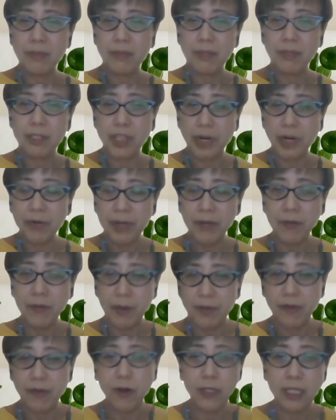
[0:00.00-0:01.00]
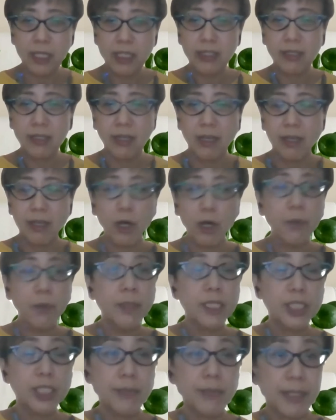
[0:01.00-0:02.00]
sharing with all these
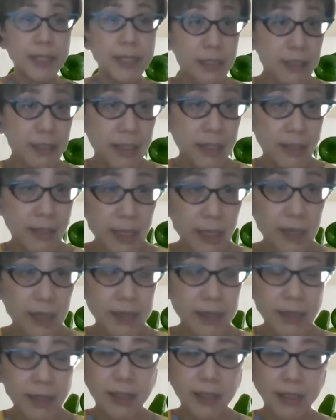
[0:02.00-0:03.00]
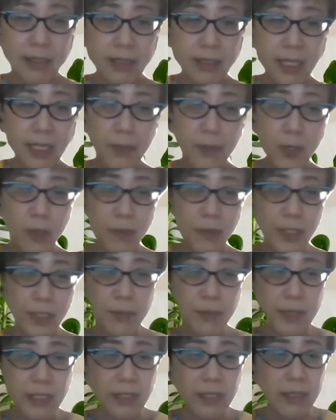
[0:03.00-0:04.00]
commercial businesses, Singapore
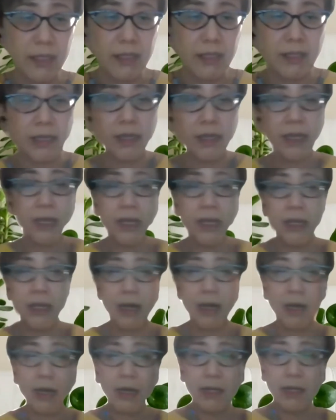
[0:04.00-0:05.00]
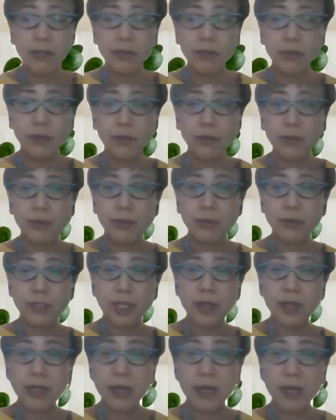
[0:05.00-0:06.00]
commercial businesses, to
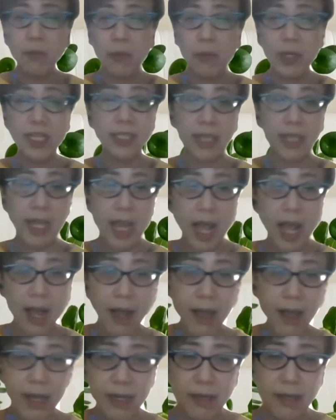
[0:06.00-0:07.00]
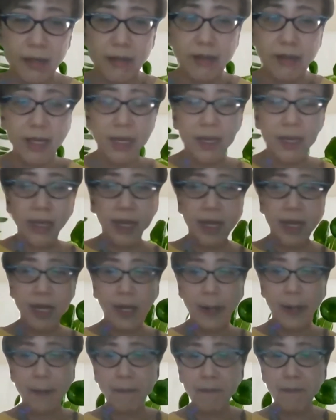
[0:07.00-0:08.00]
share with them what is AI, you know,
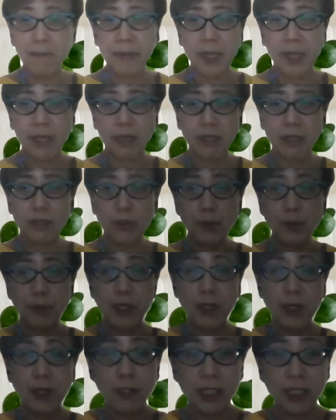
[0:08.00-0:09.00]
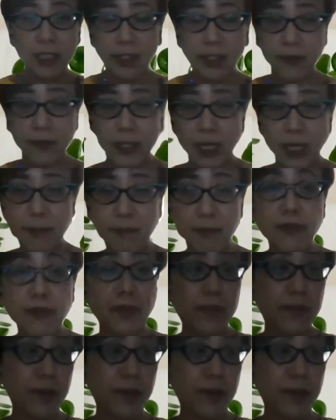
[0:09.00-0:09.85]
do POCs for them, proof of